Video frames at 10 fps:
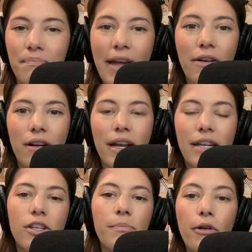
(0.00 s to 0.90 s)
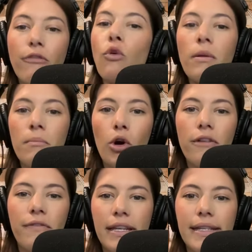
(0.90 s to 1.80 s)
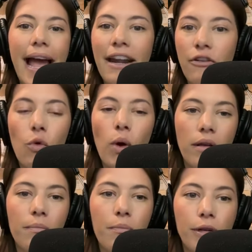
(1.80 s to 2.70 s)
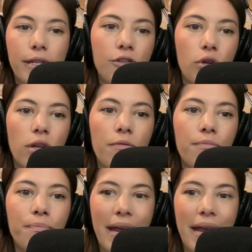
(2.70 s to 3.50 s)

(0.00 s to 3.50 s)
better and to perform more of these N of one precision